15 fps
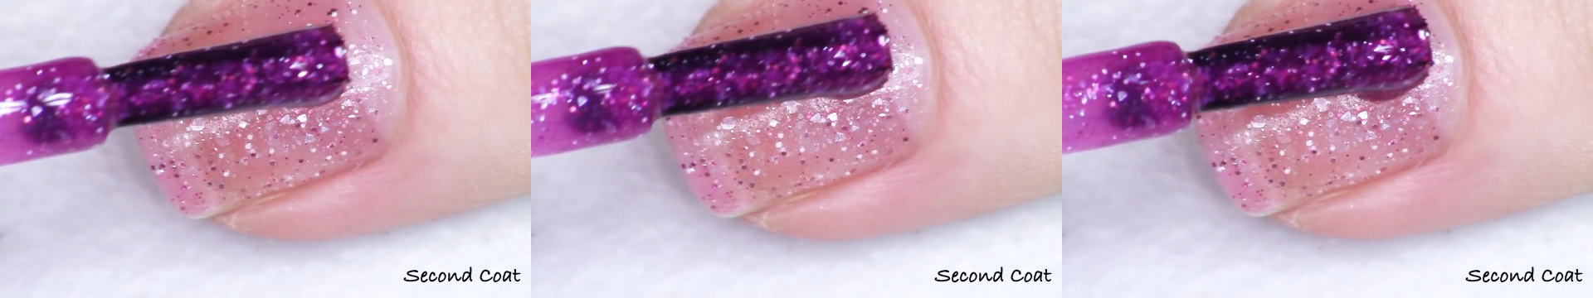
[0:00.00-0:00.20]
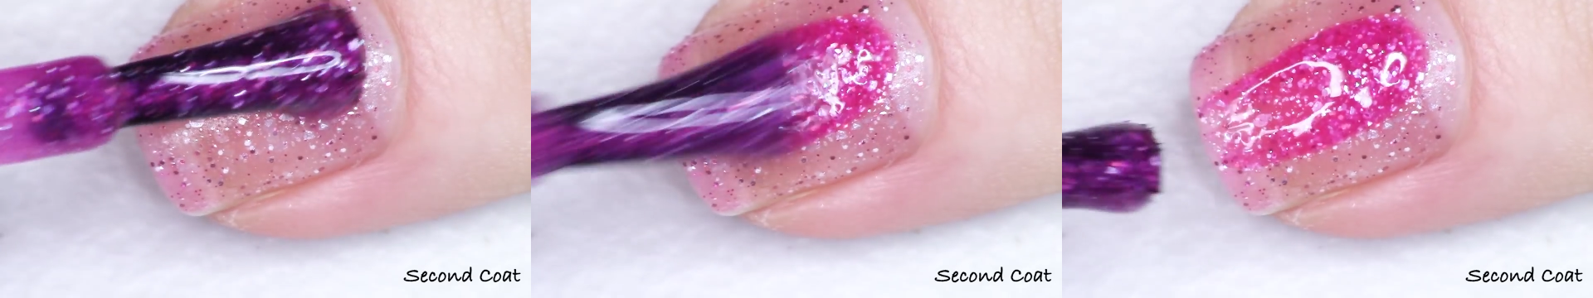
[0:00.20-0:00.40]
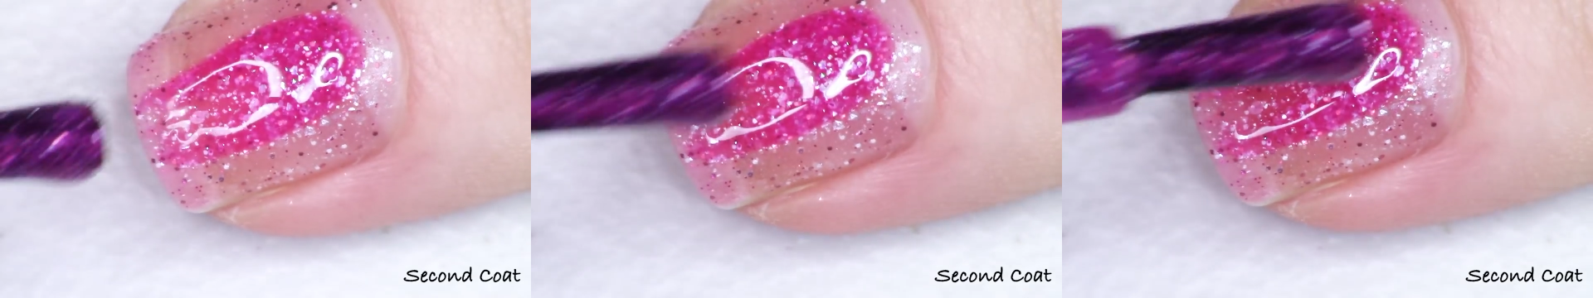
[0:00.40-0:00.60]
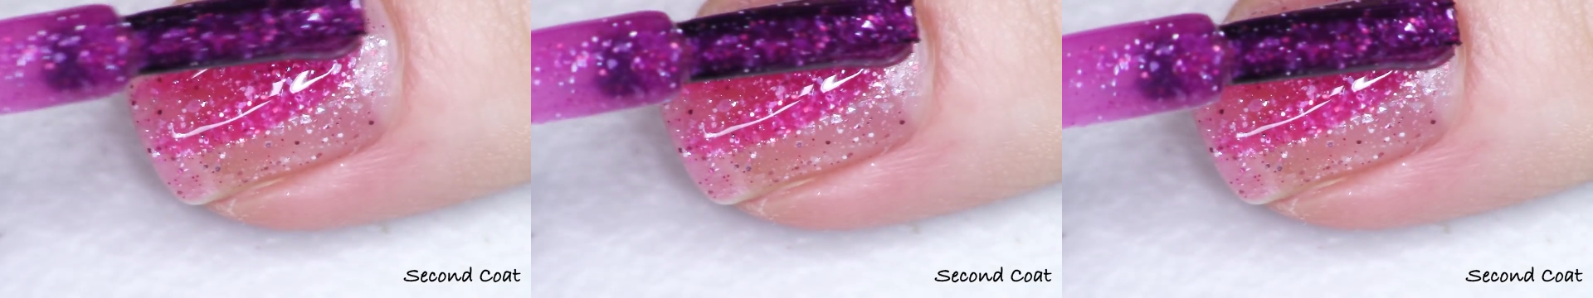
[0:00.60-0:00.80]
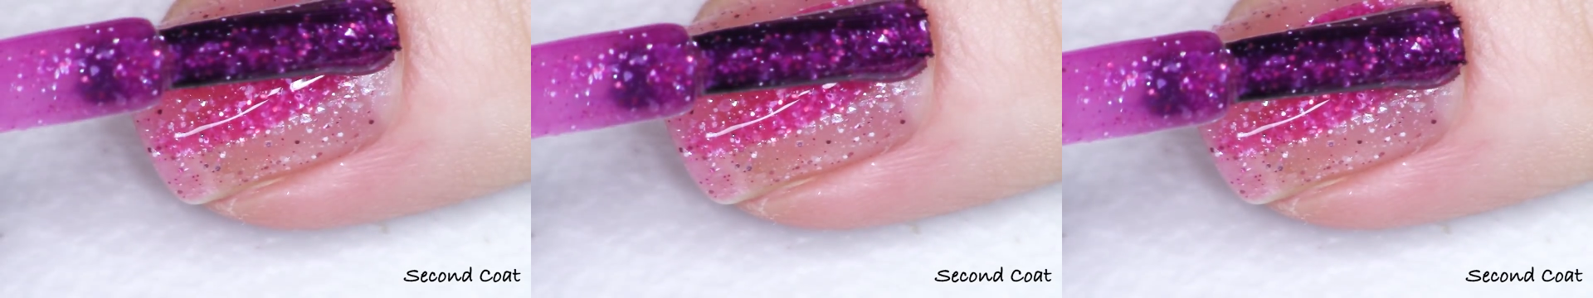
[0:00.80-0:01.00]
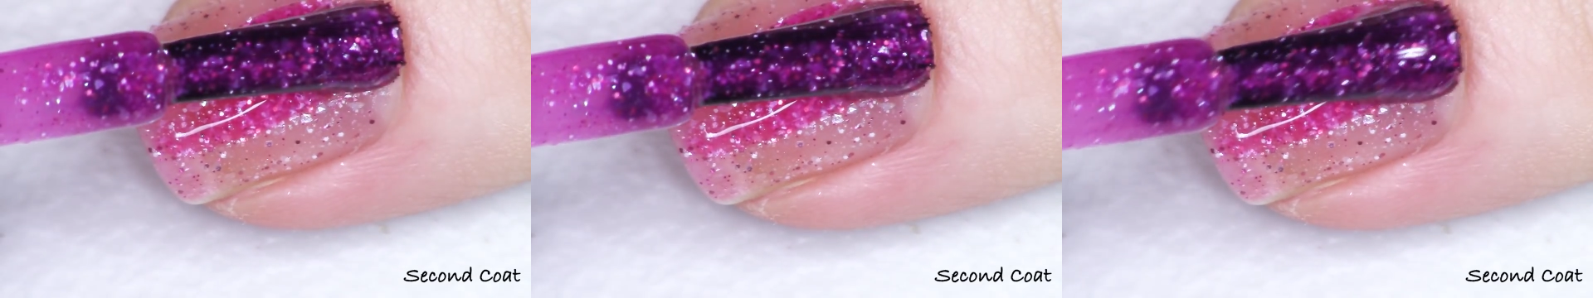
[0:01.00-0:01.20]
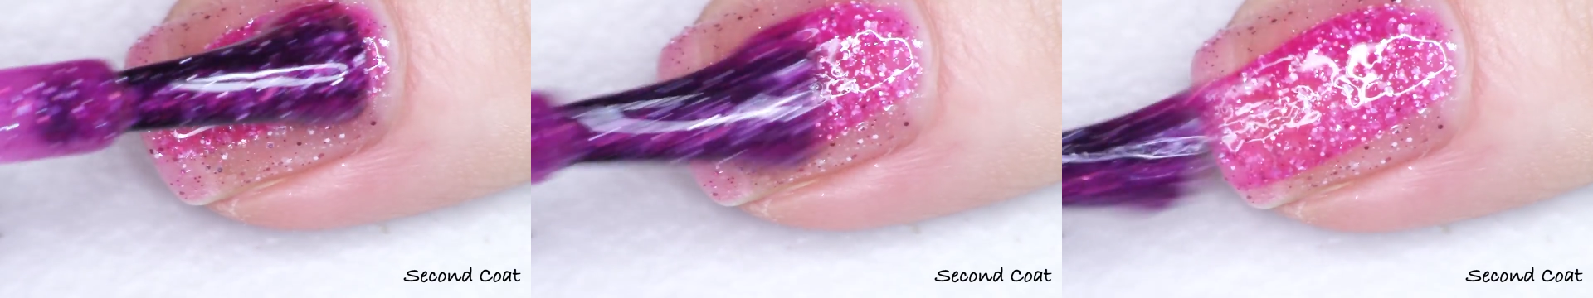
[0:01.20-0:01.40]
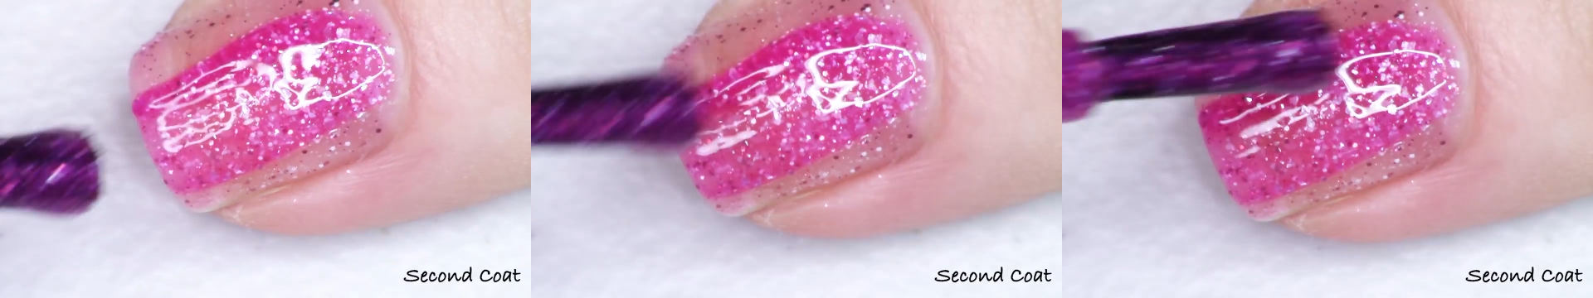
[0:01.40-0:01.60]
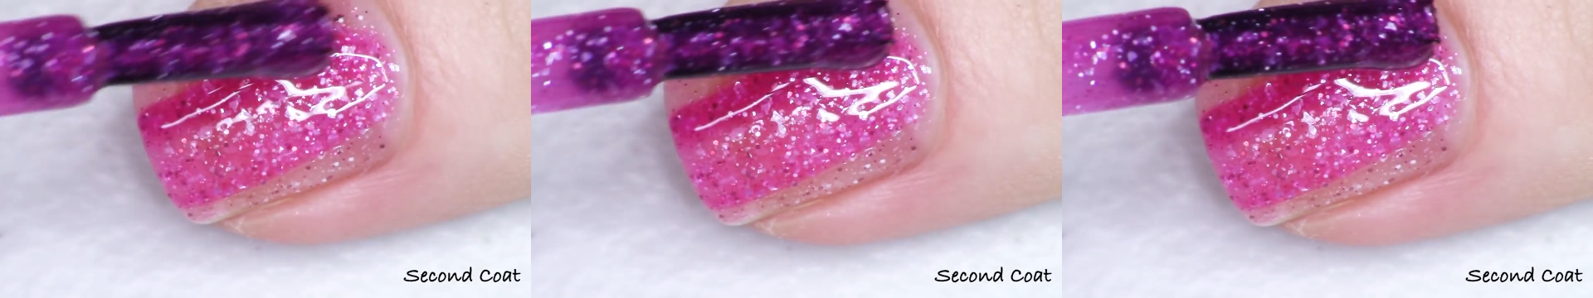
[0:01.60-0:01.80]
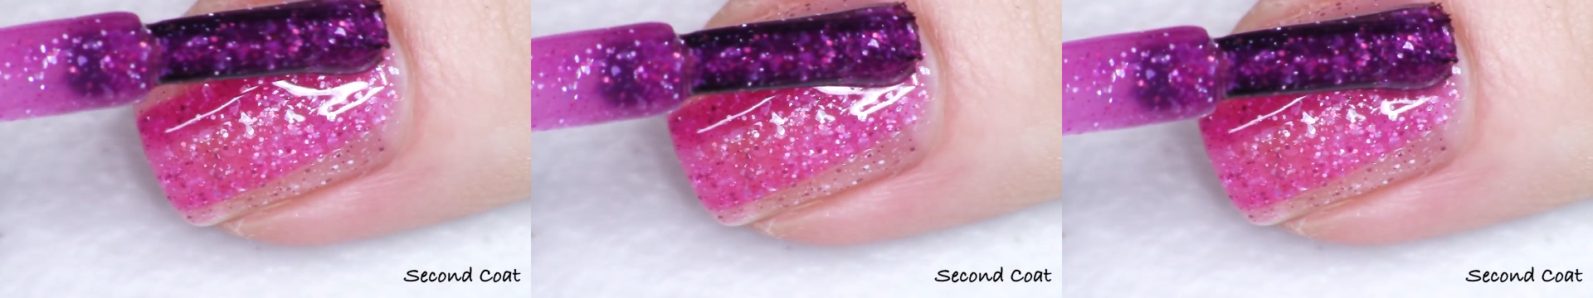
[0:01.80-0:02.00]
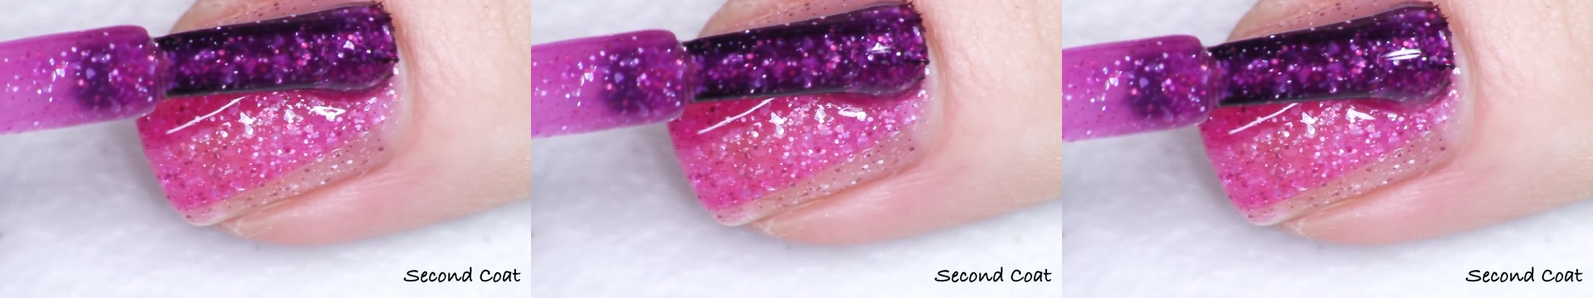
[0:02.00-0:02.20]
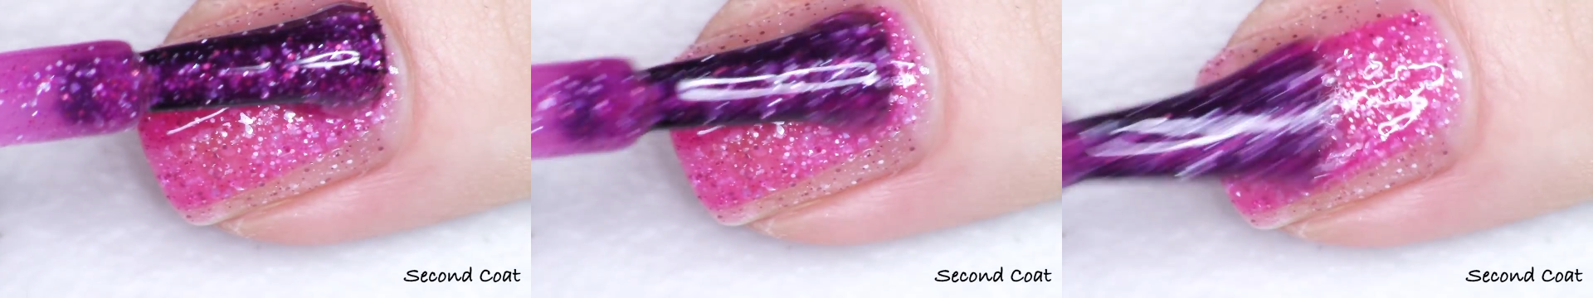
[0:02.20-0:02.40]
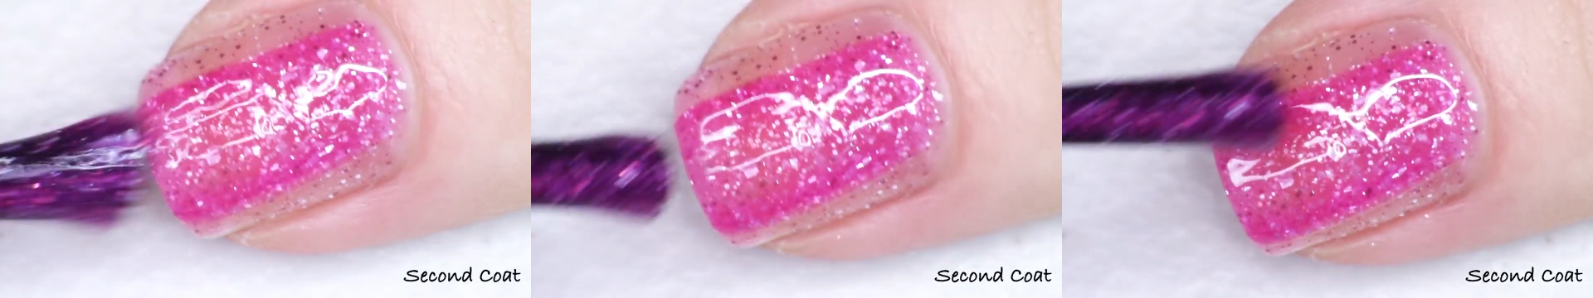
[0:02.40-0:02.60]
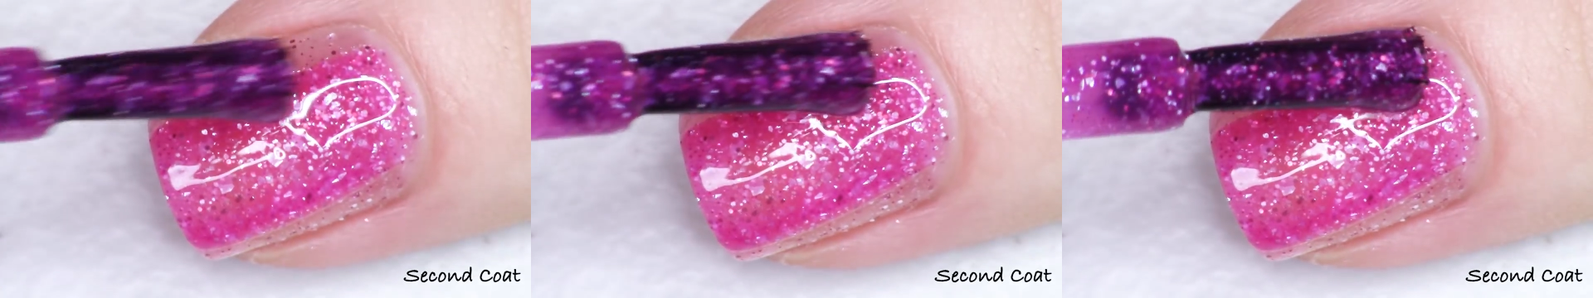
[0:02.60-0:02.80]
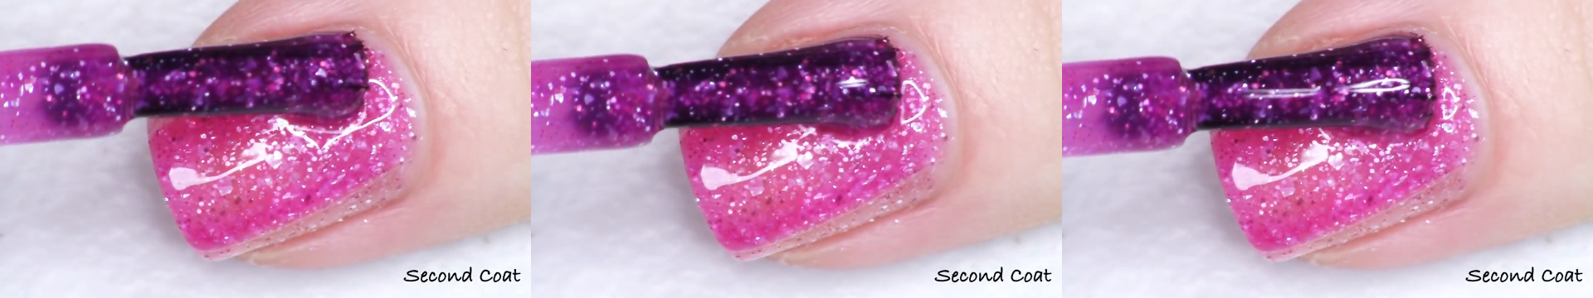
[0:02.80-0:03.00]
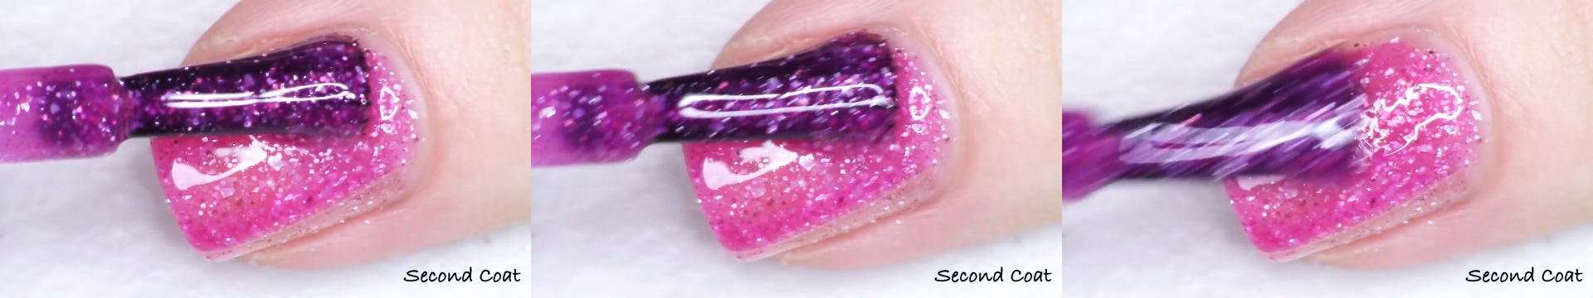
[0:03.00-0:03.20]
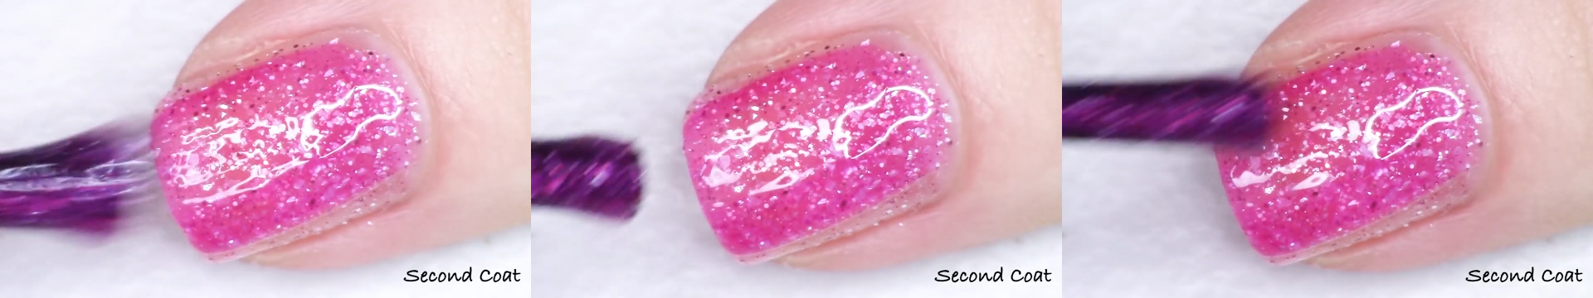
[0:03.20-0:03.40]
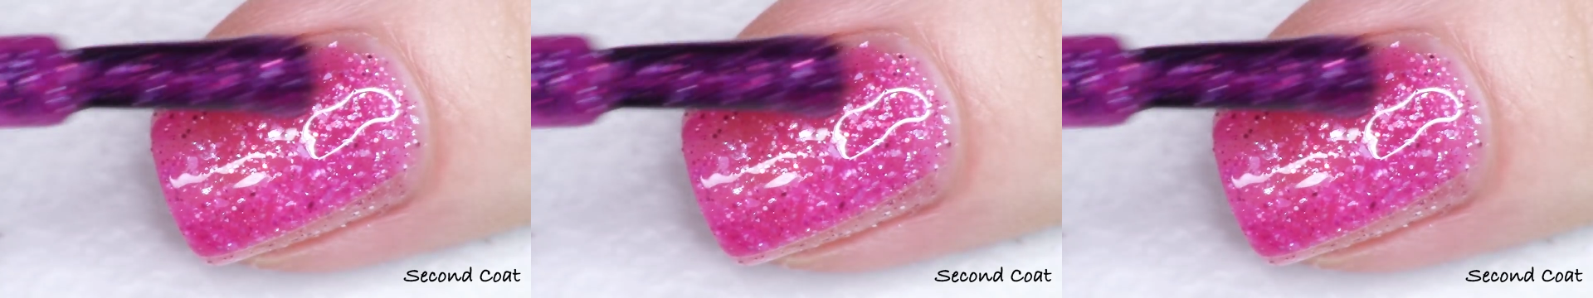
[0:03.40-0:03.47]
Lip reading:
No face is visible, so there are no lips to read.